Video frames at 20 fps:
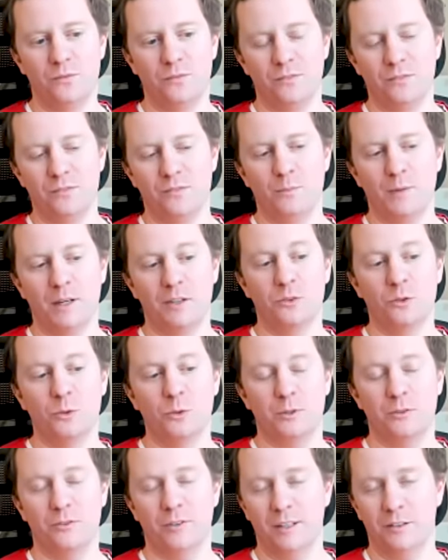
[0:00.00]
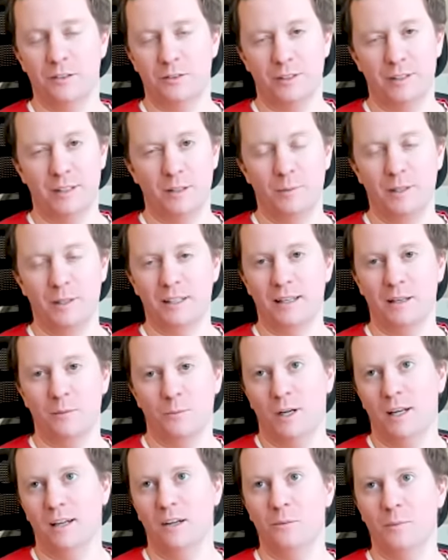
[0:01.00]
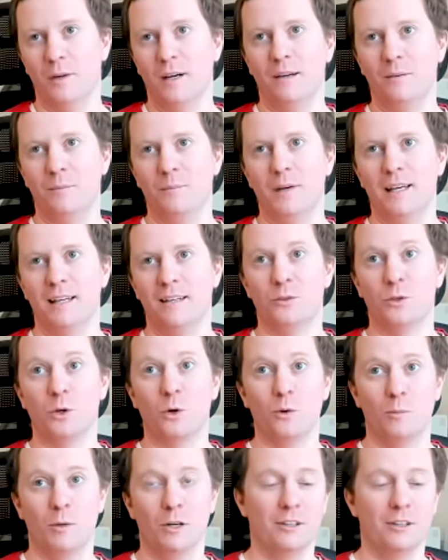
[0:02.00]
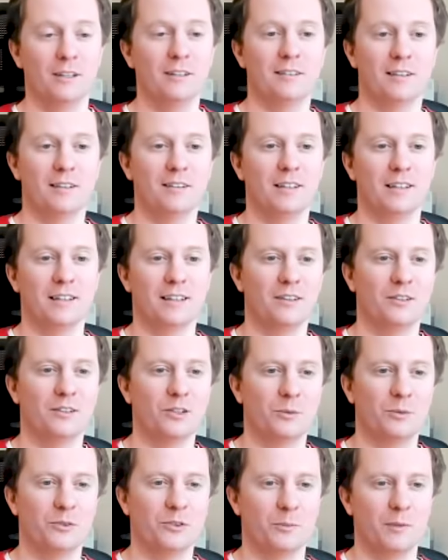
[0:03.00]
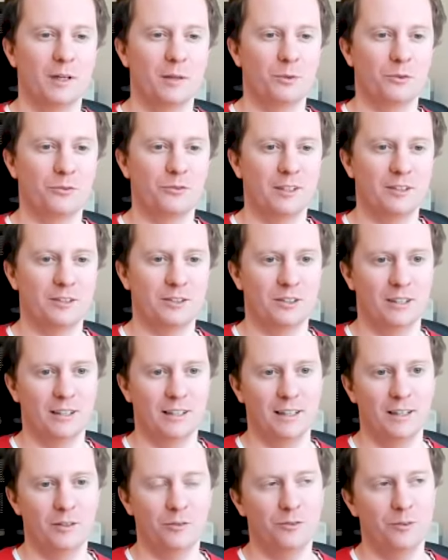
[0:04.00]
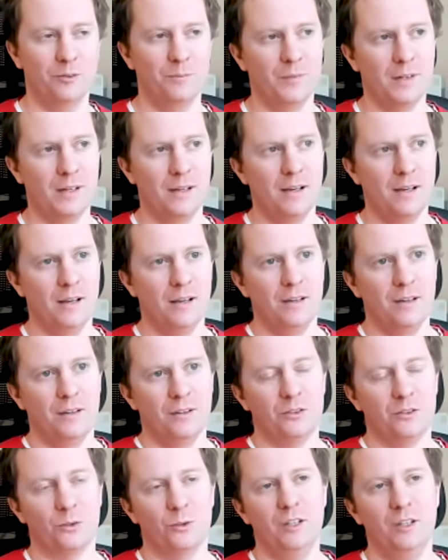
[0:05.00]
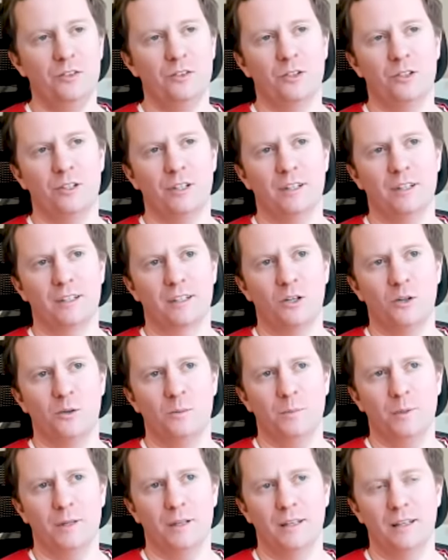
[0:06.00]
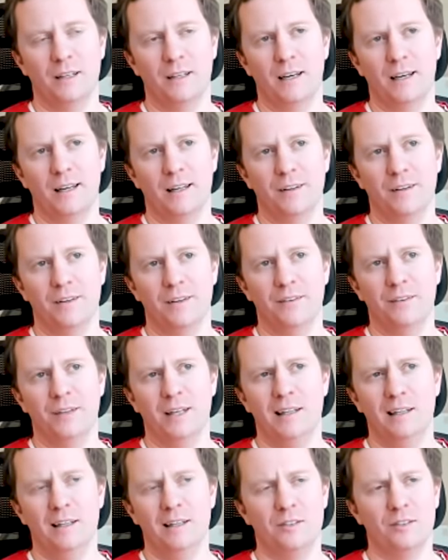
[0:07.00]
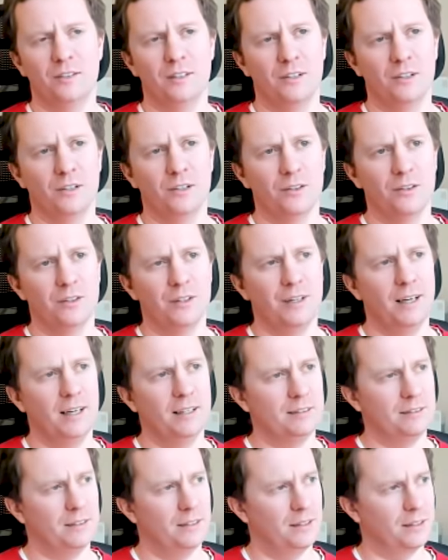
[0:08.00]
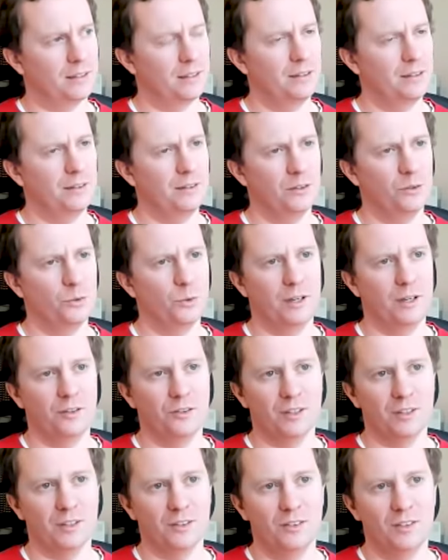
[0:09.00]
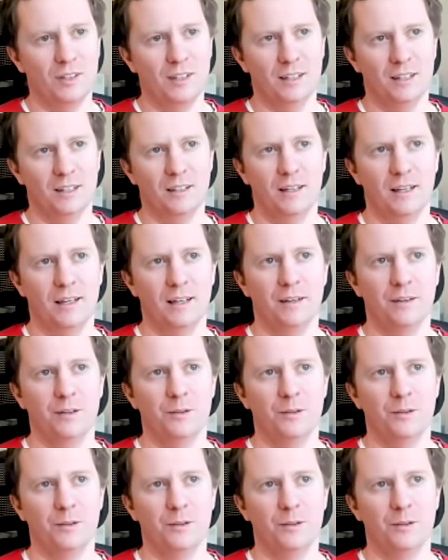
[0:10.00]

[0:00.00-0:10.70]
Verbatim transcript: my supervisor there became one of my main role models. I think in terms of my professional life. So he started a company and they listed on the Nasdaq in 2016. And